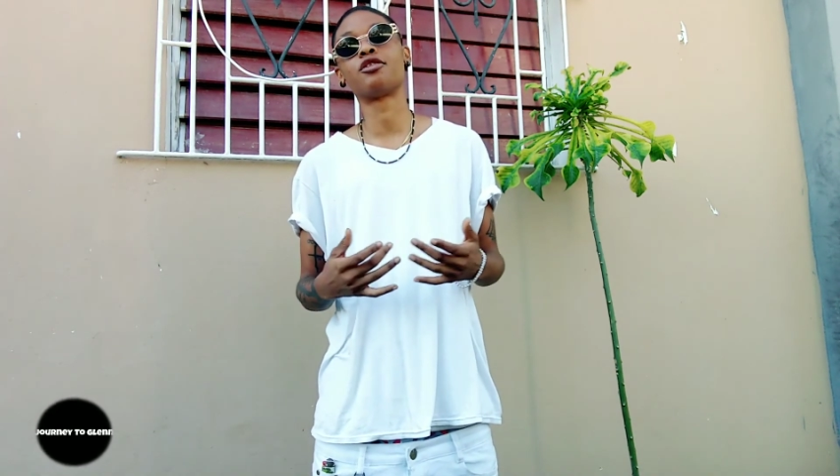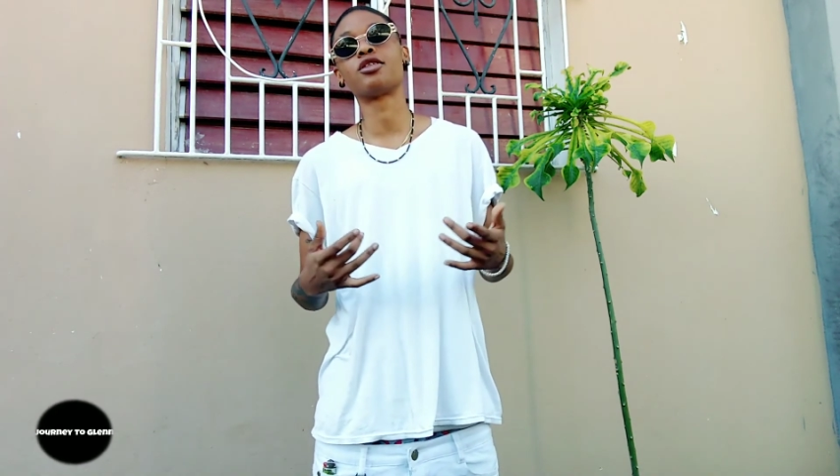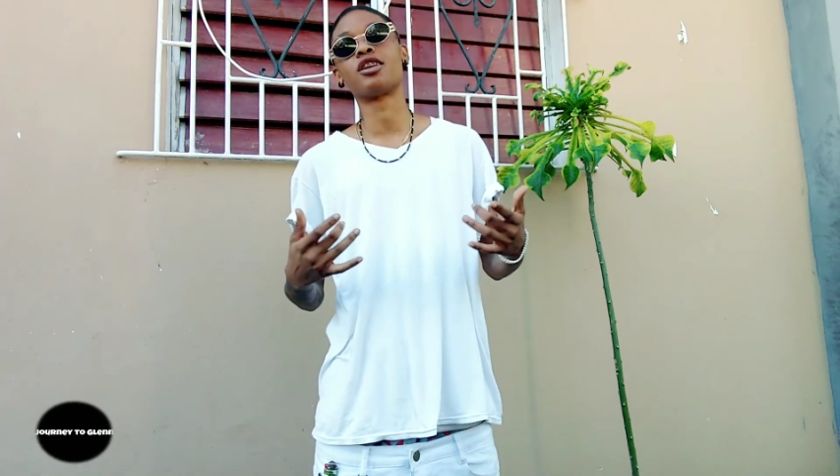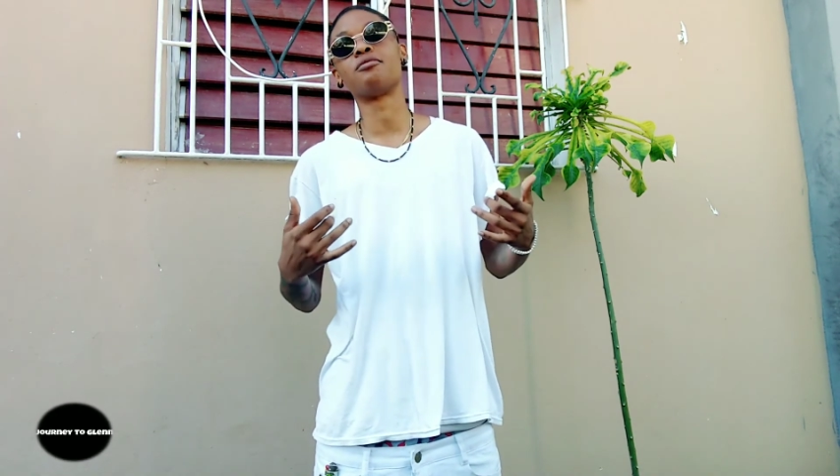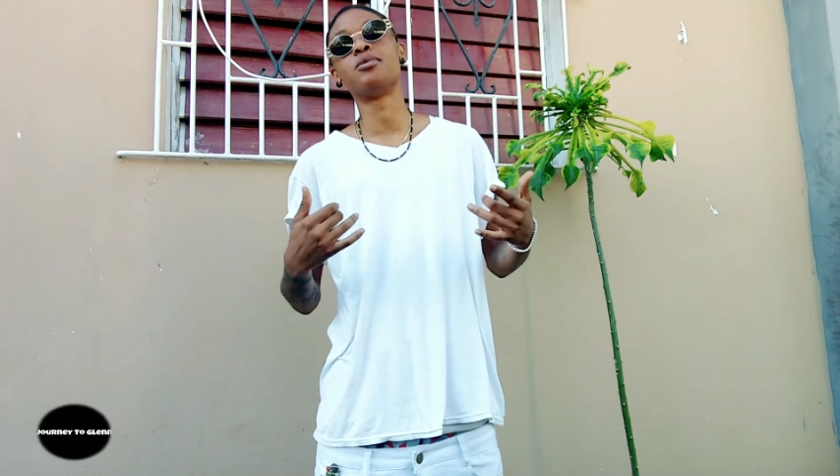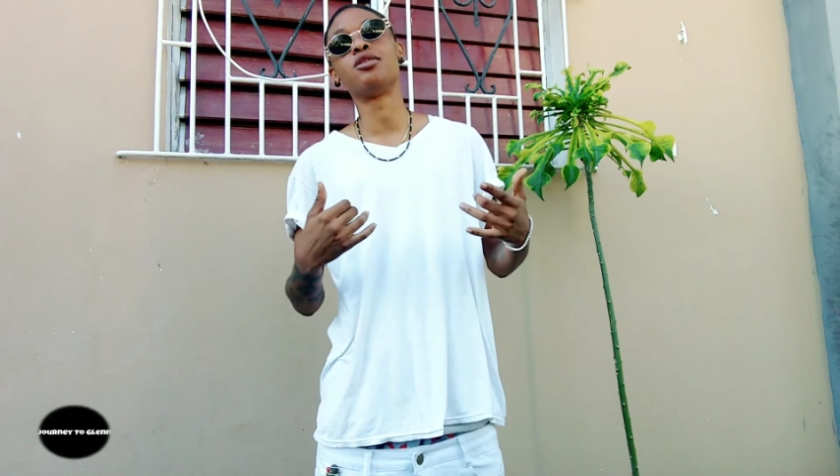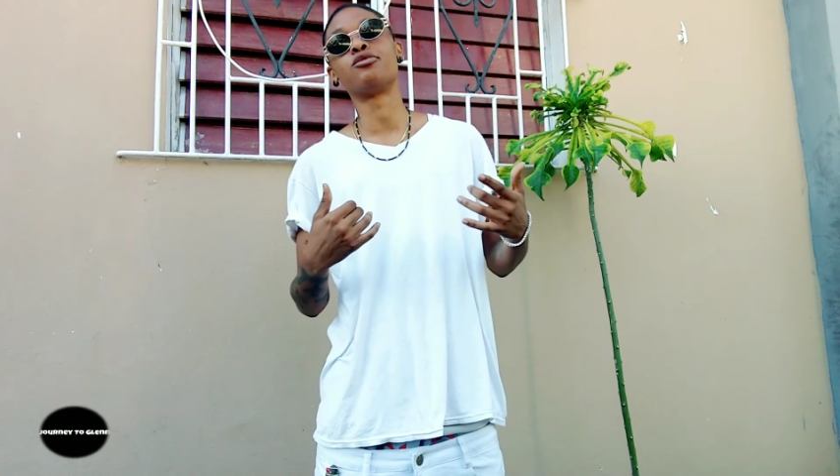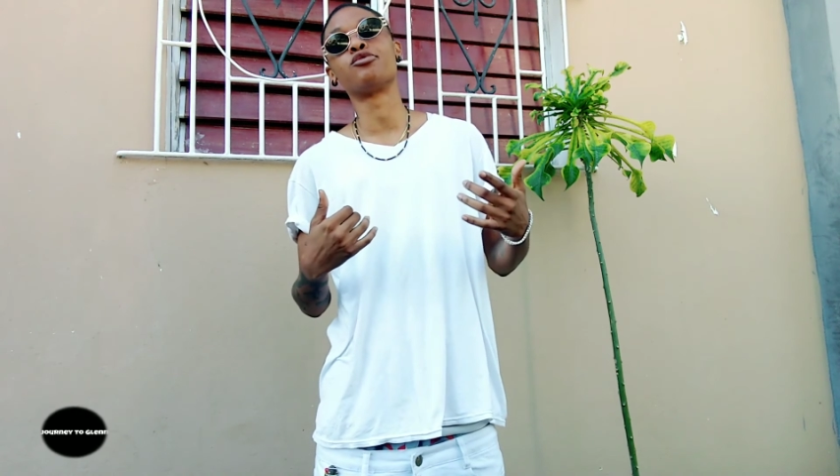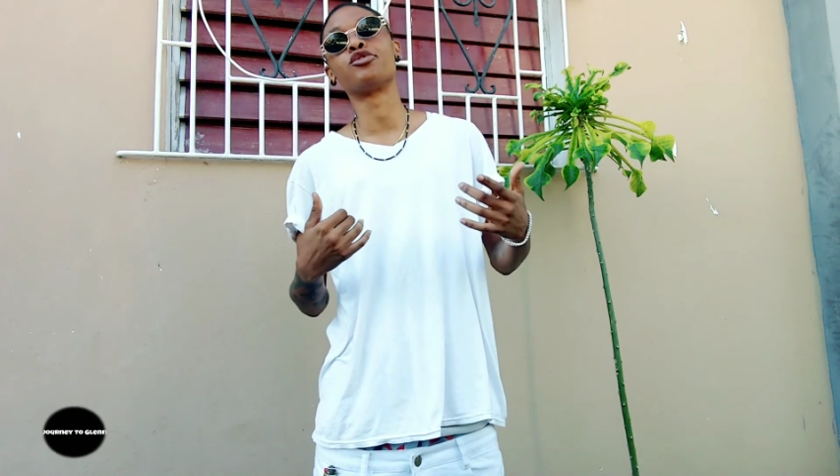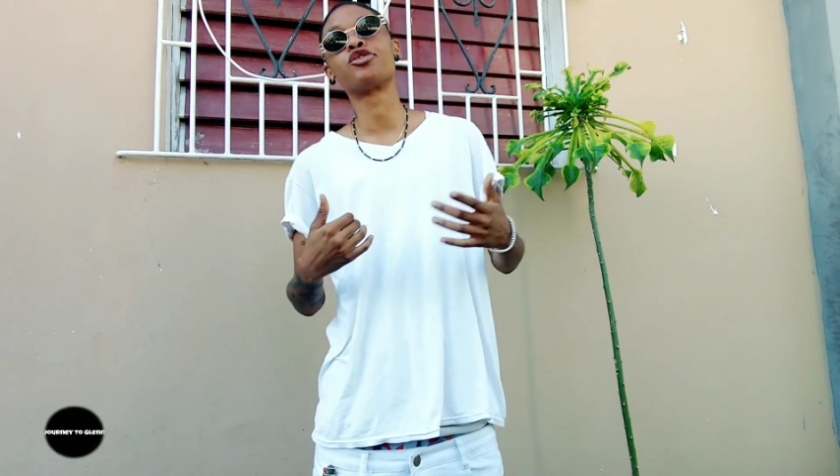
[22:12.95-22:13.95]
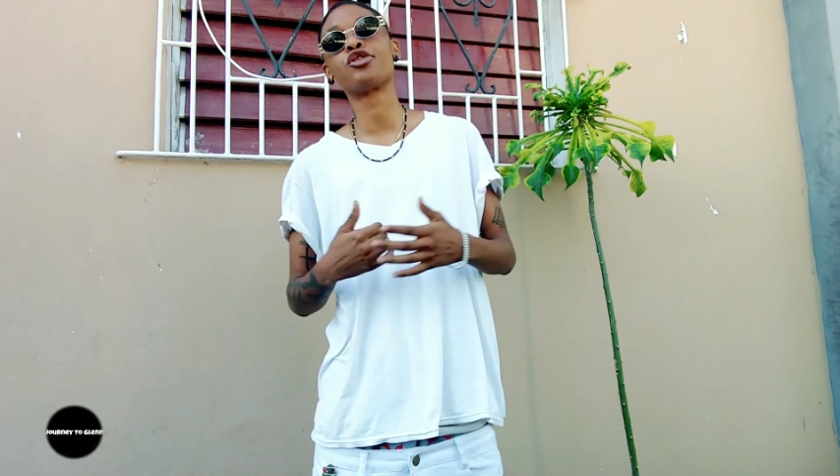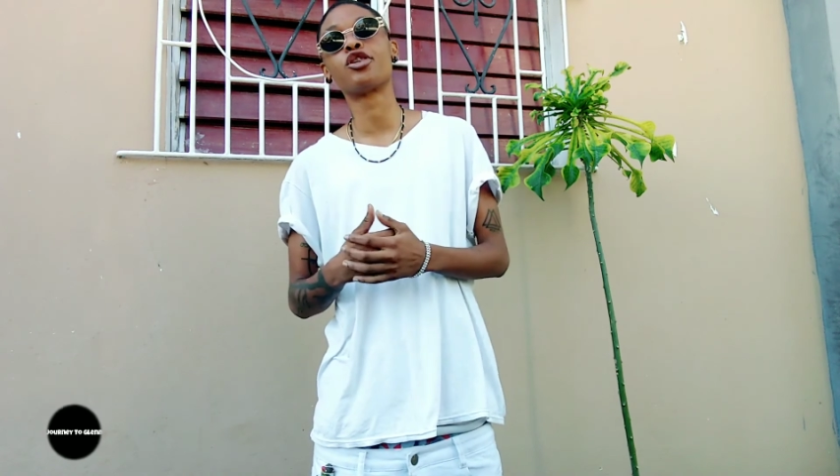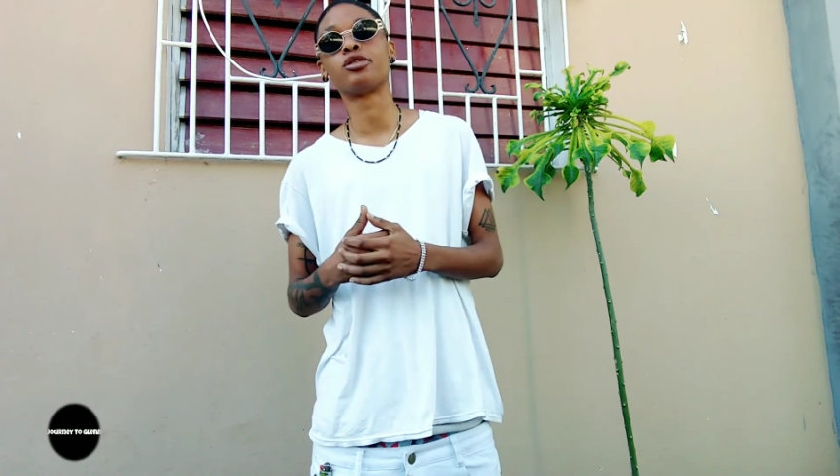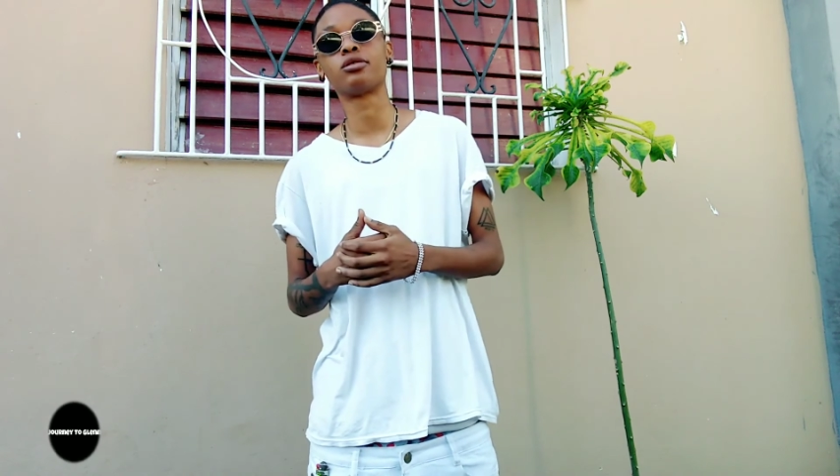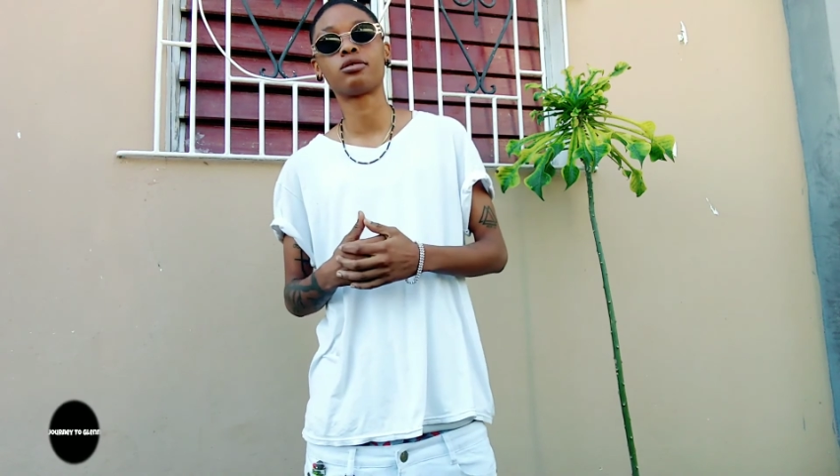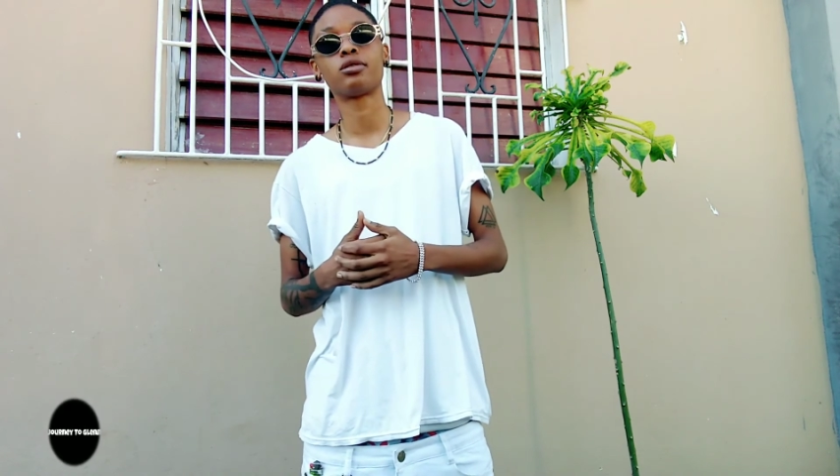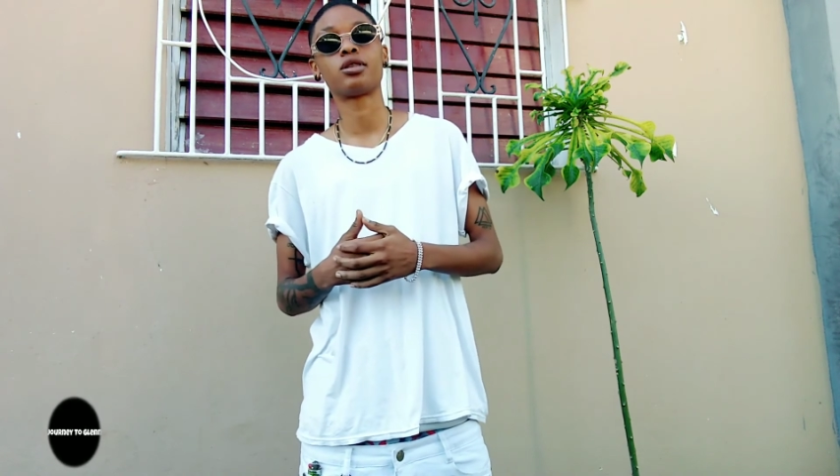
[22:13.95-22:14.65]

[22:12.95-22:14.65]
us have been through struggle.